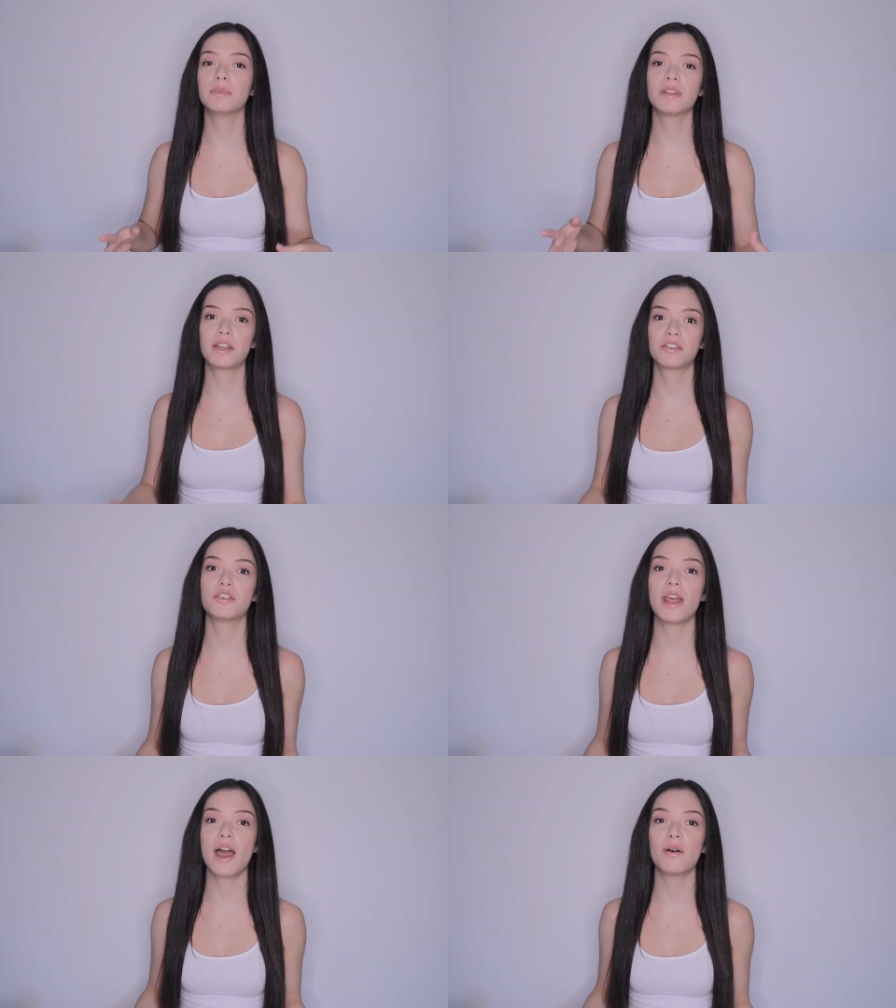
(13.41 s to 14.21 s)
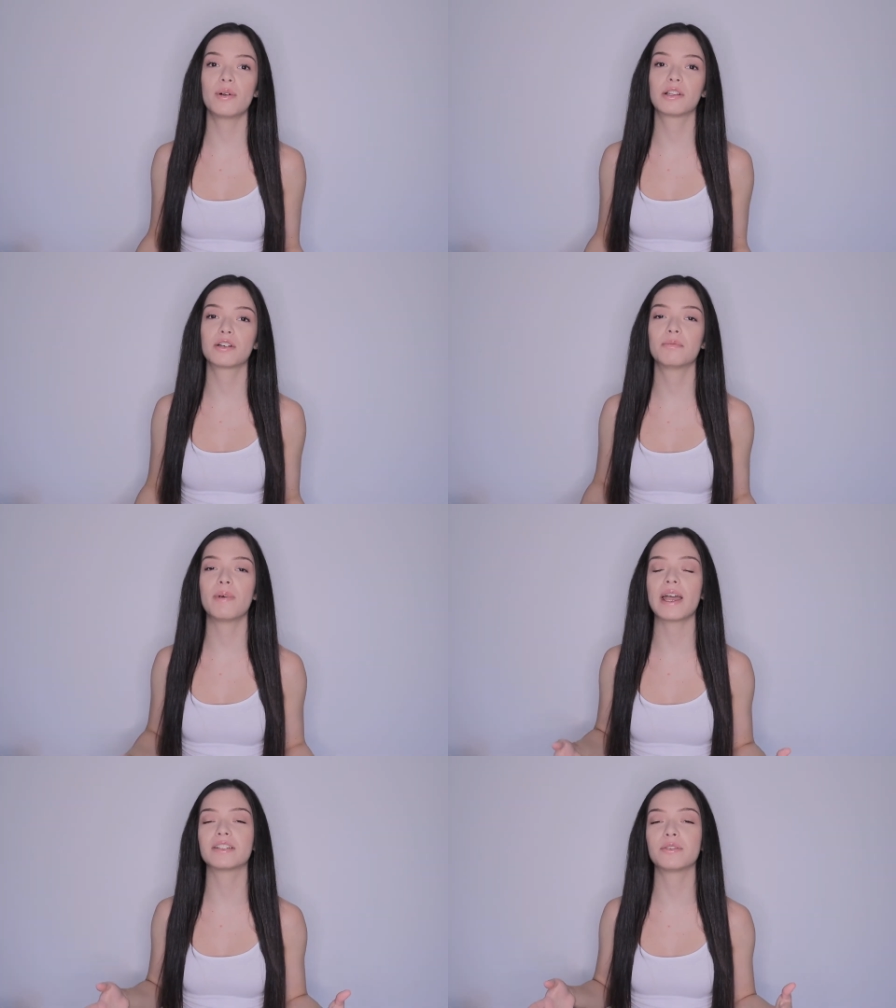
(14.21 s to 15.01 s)
name's Andrea. Welcome
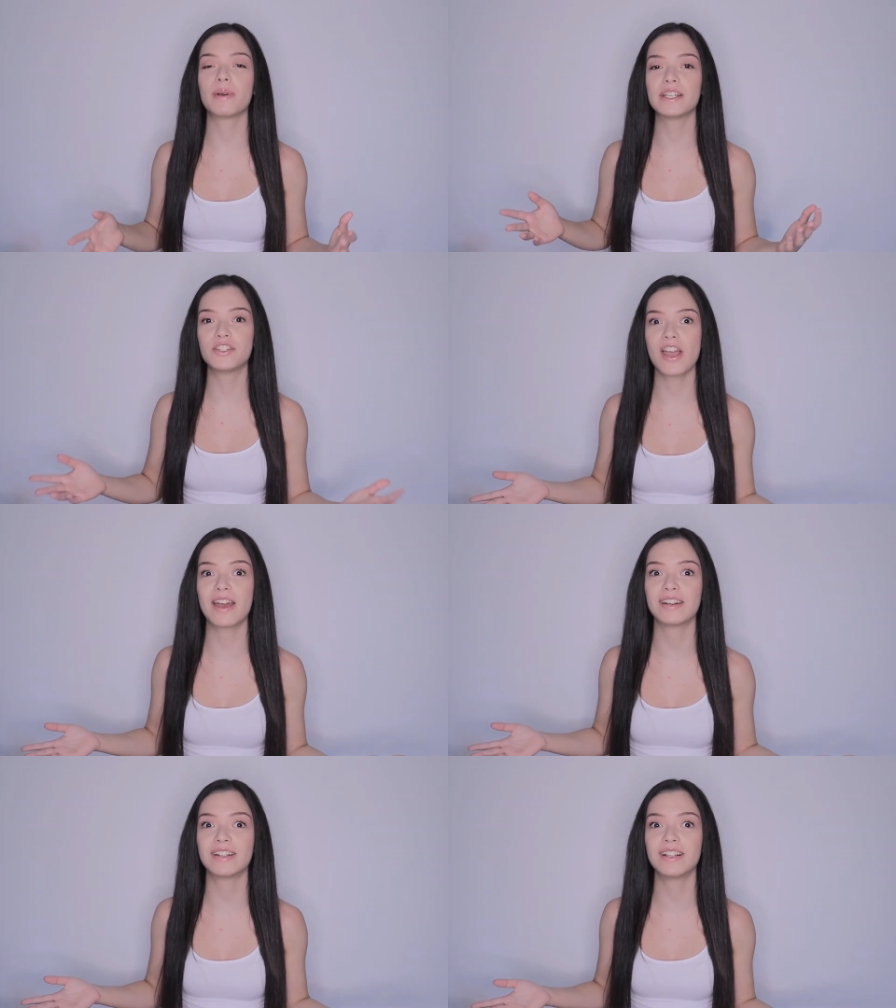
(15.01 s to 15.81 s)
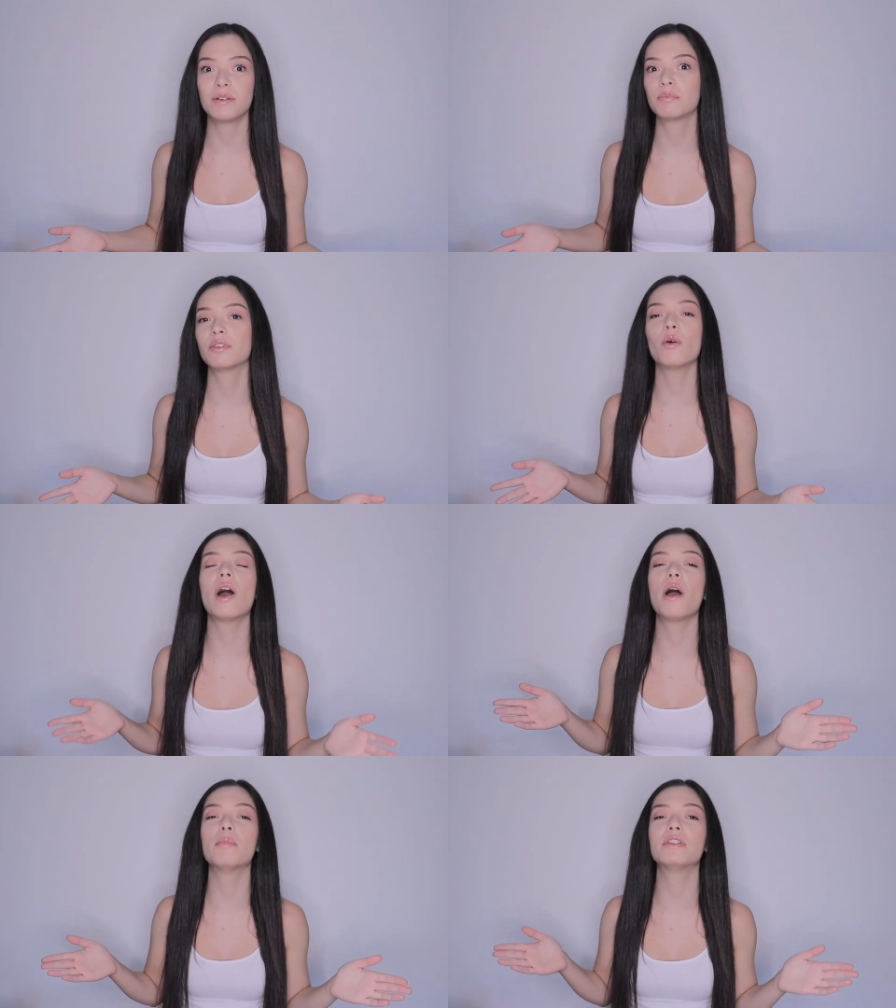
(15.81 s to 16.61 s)
back to my channel. I'm so
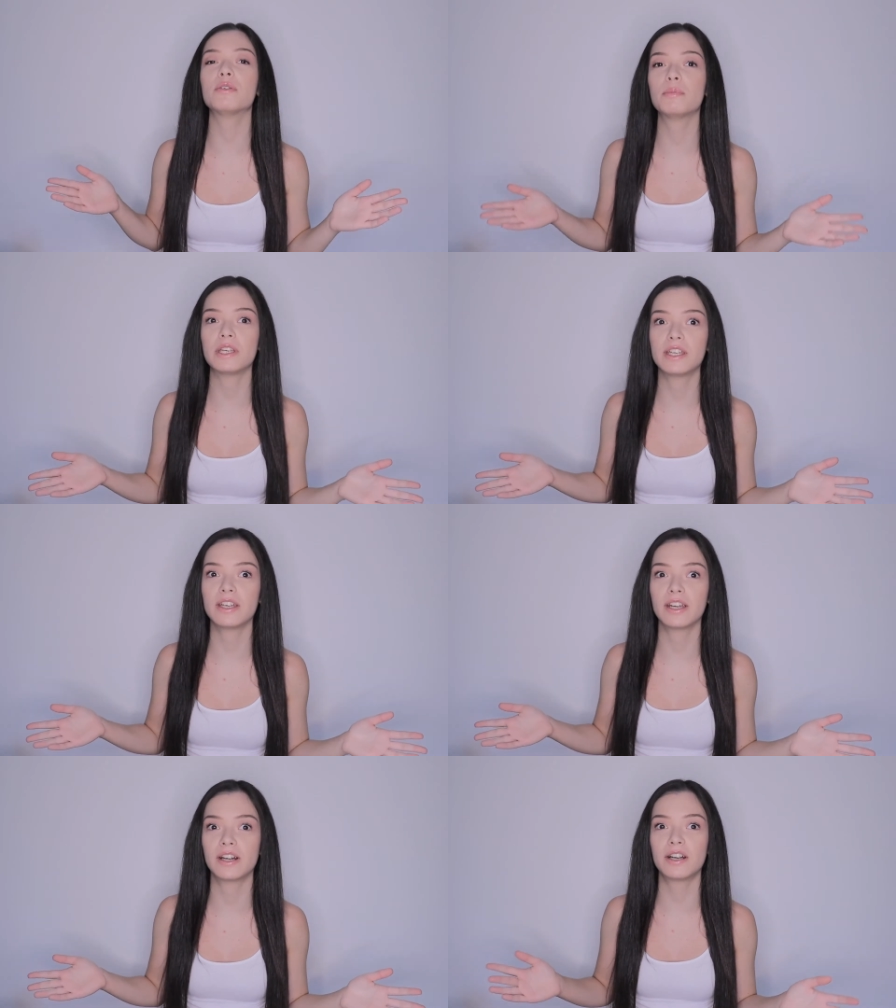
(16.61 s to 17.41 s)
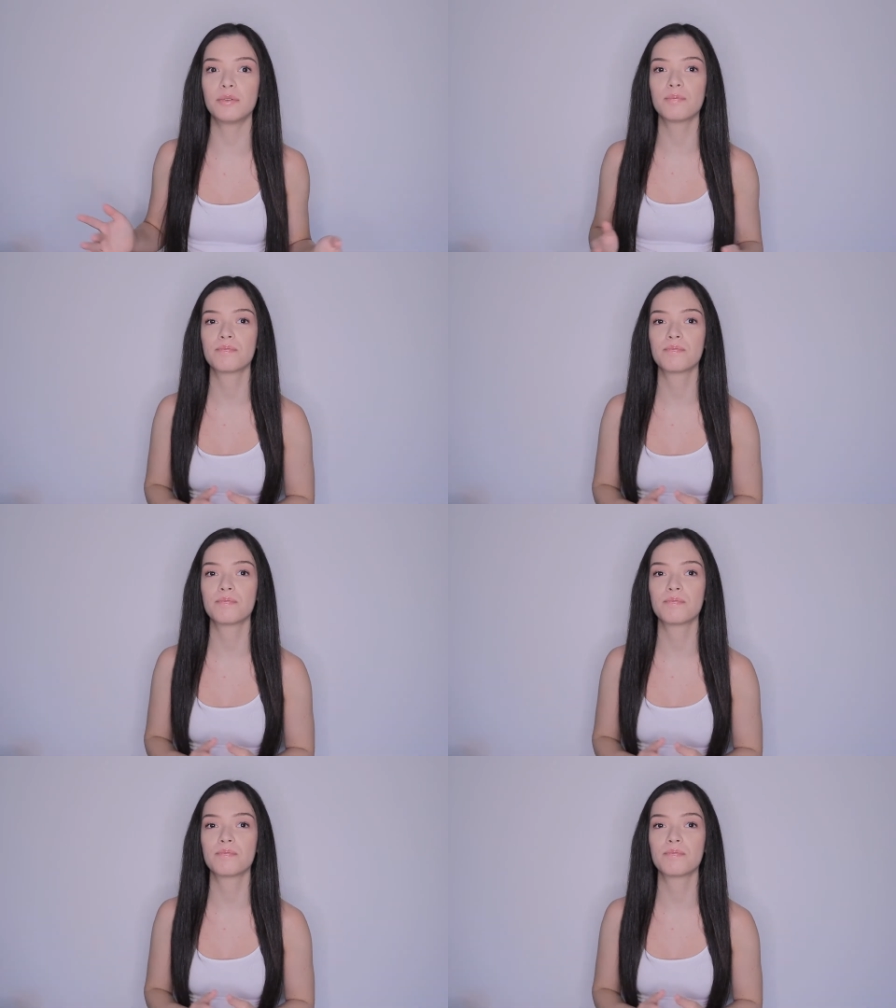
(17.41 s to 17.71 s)
happy to be here.